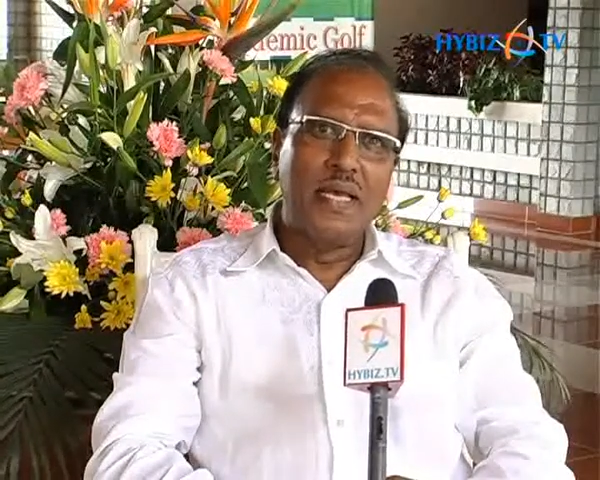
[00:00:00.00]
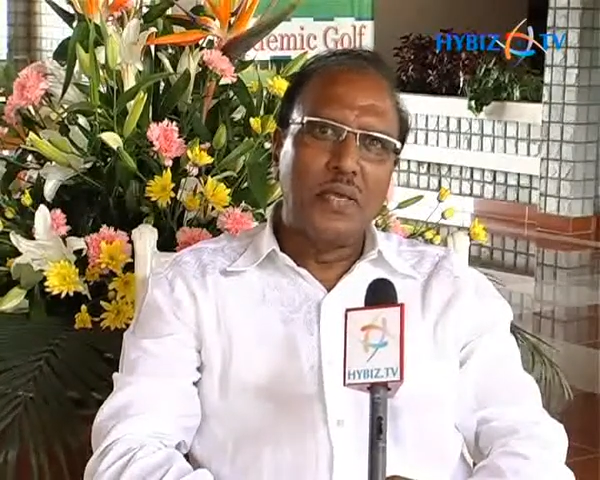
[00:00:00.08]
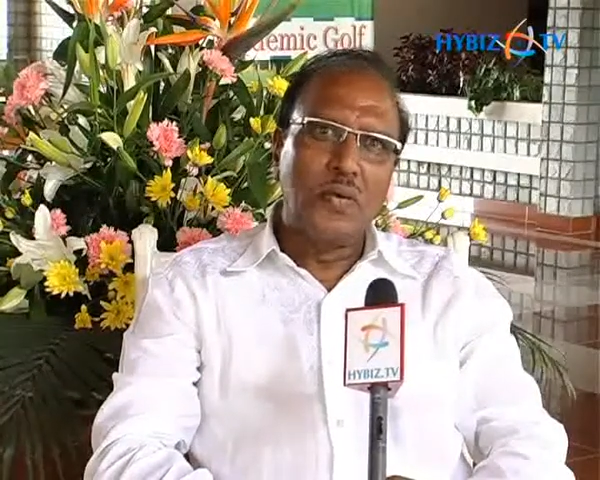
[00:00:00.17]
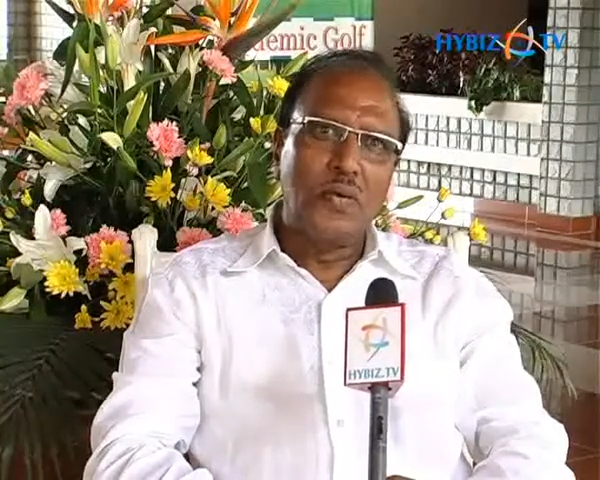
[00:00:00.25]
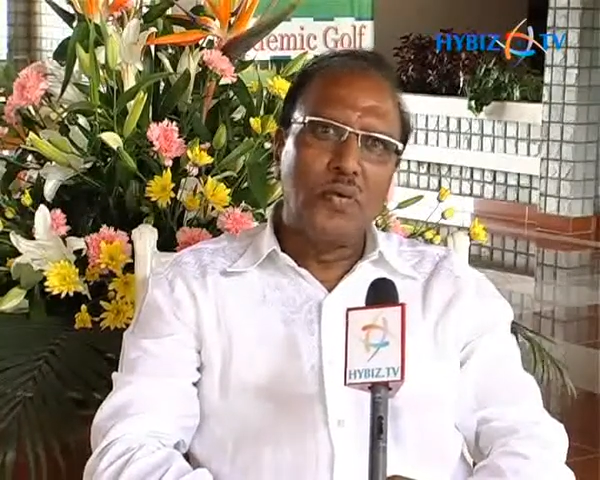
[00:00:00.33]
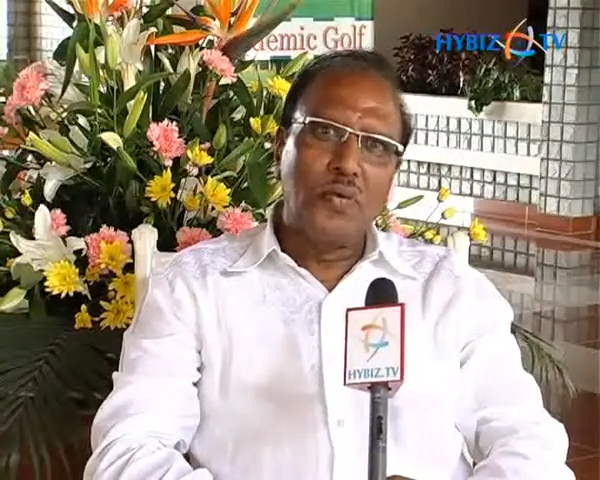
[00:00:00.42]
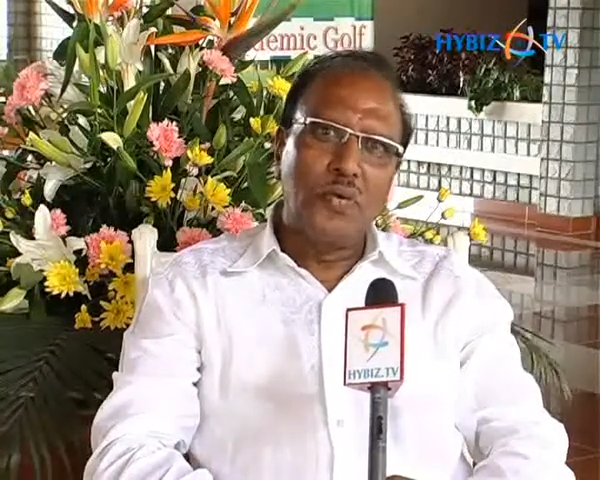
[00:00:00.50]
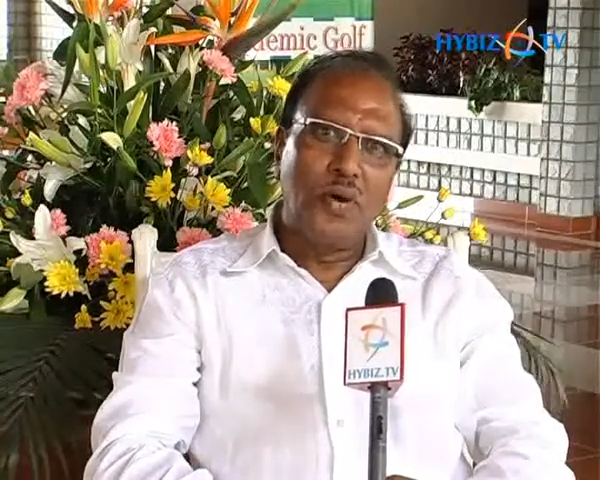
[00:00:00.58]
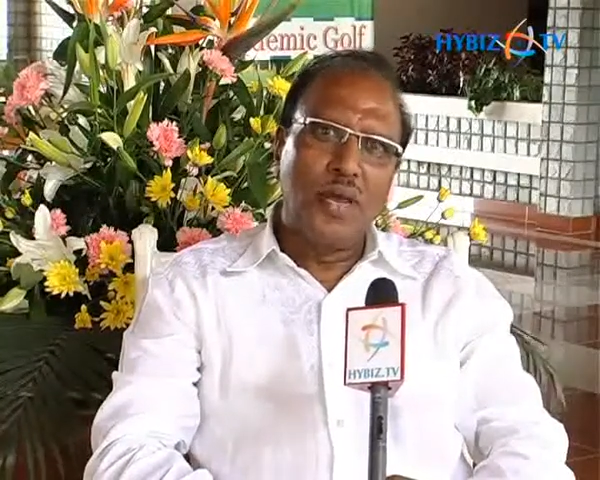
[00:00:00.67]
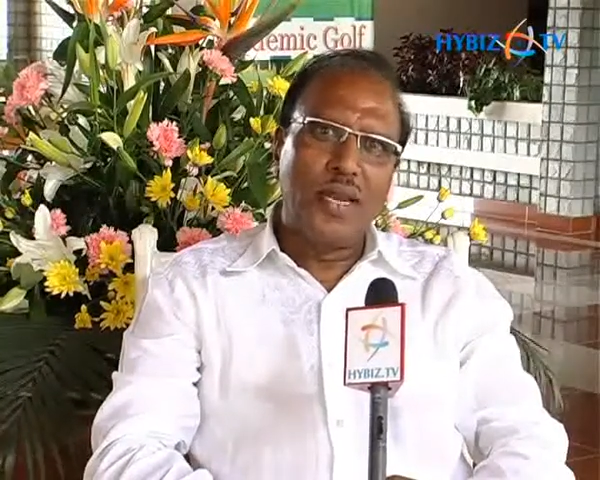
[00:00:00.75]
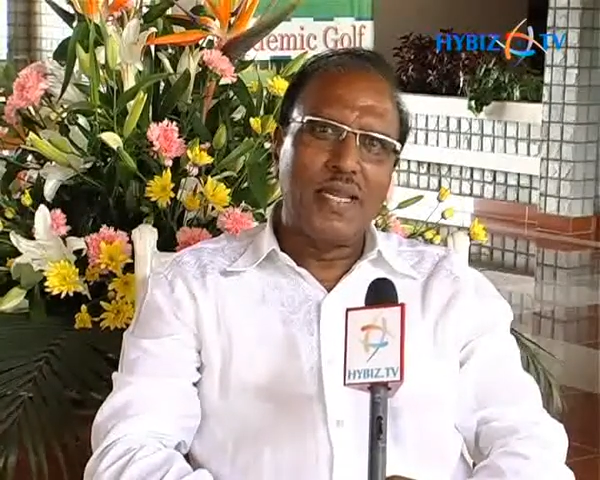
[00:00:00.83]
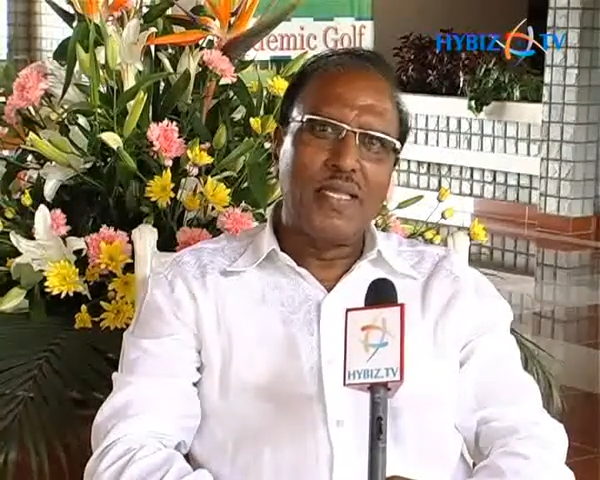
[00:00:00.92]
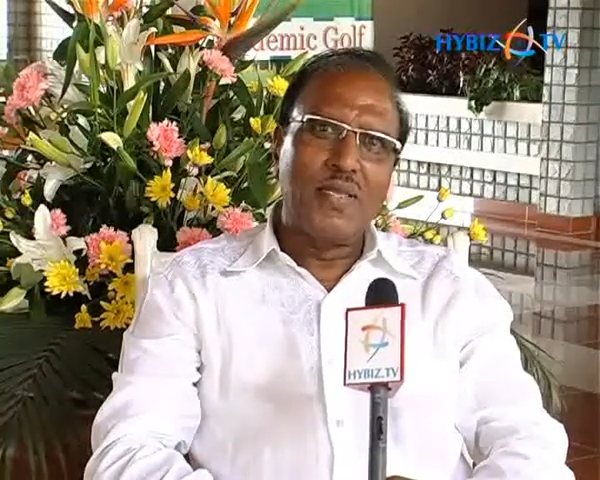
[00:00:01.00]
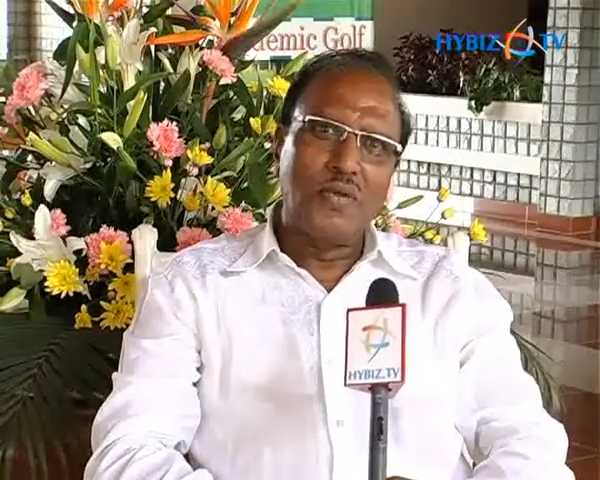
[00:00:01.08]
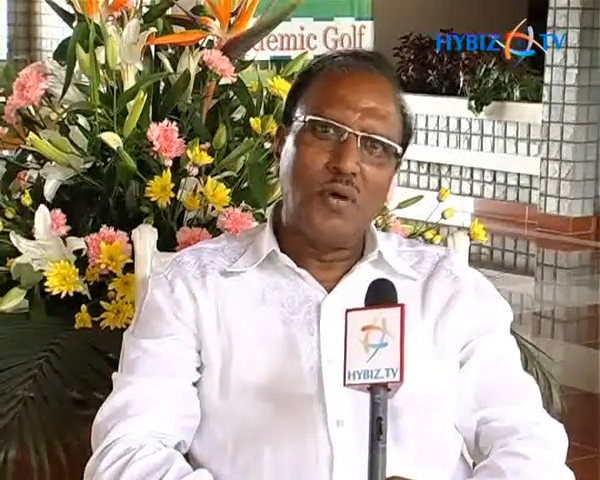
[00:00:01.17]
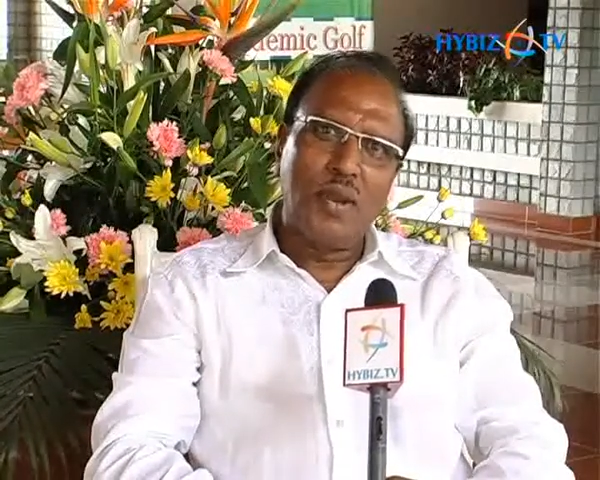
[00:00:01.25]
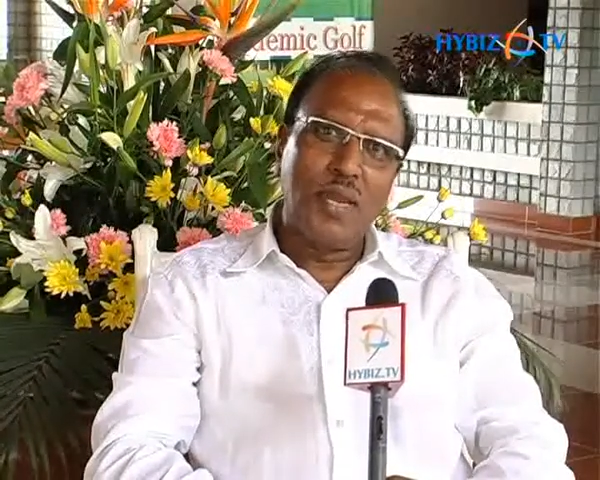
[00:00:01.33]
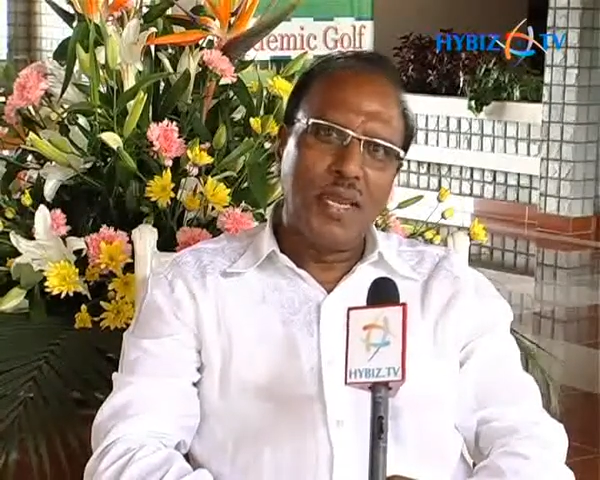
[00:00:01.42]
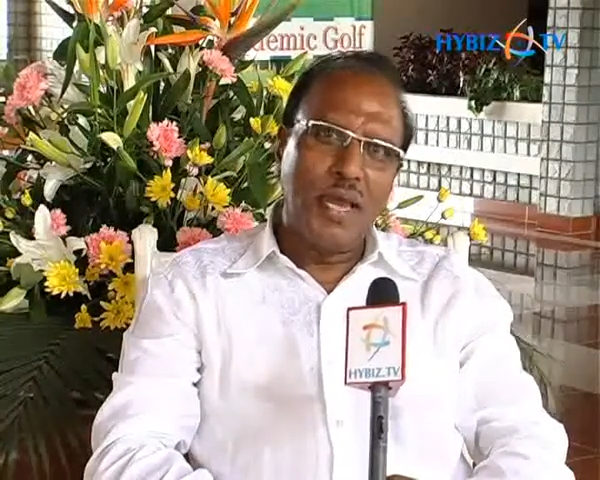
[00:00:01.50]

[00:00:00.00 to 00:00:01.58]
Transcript: you know, you are, you are in